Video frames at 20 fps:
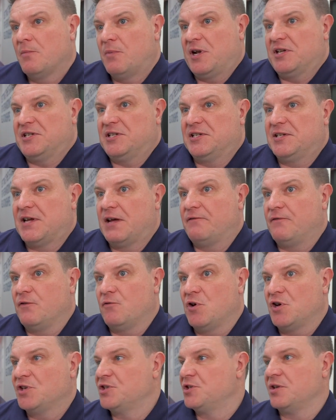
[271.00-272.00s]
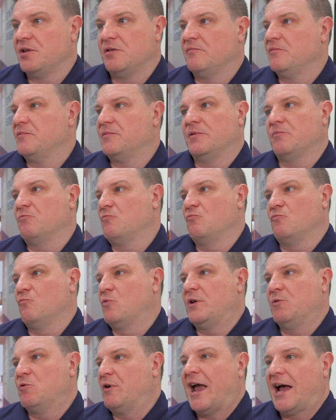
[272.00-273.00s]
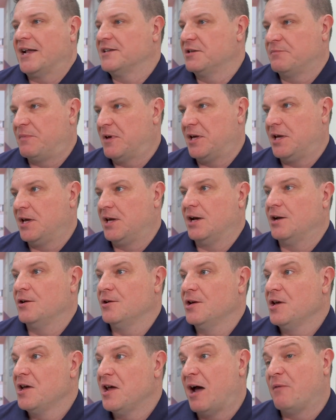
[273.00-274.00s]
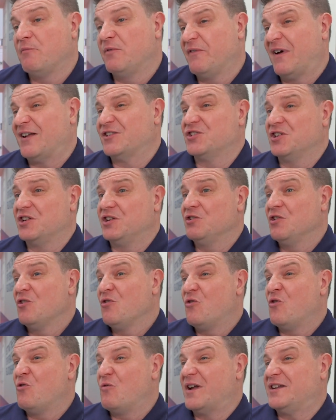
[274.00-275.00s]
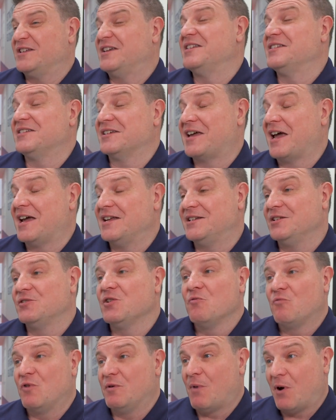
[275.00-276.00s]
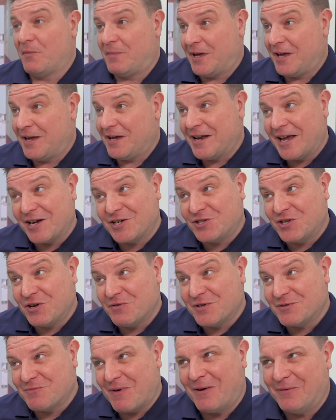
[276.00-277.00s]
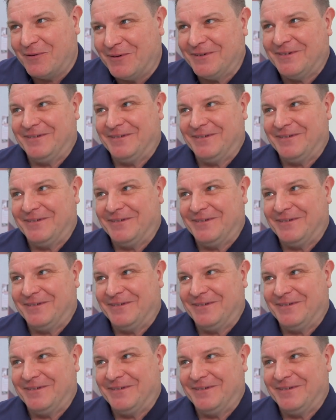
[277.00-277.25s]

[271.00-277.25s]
But as I say, for us, we, we had to be here, and we've actually already indicated we might be here next year as well.